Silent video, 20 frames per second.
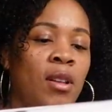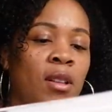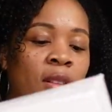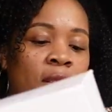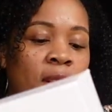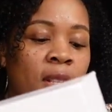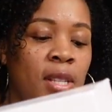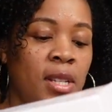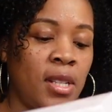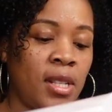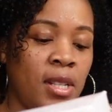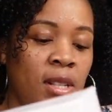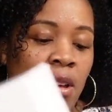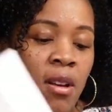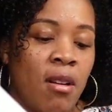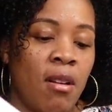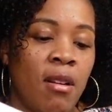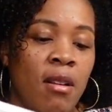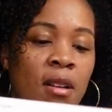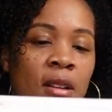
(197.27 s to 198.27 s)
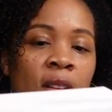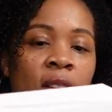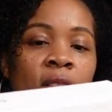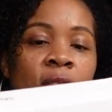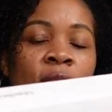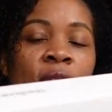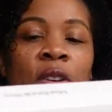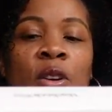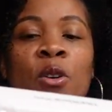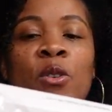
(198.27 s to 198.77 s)
all of this
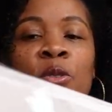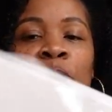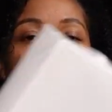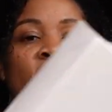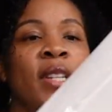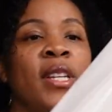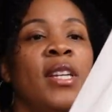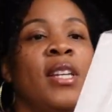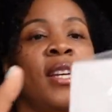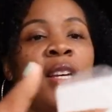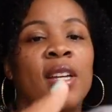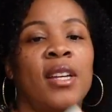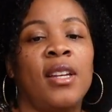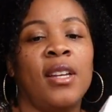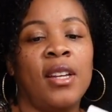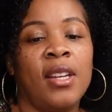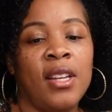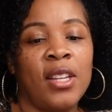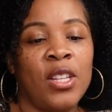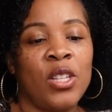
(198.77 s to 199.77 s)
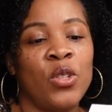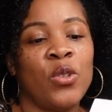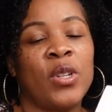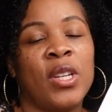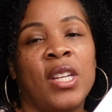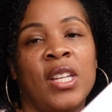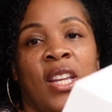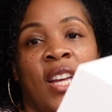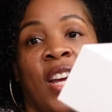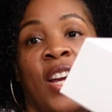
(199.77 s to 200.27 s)
off. Hopefully you
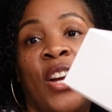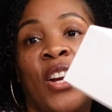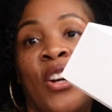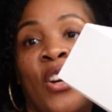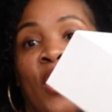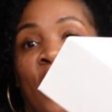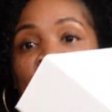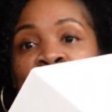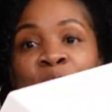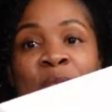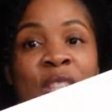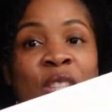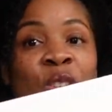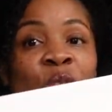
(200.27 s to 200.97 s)
can hear what's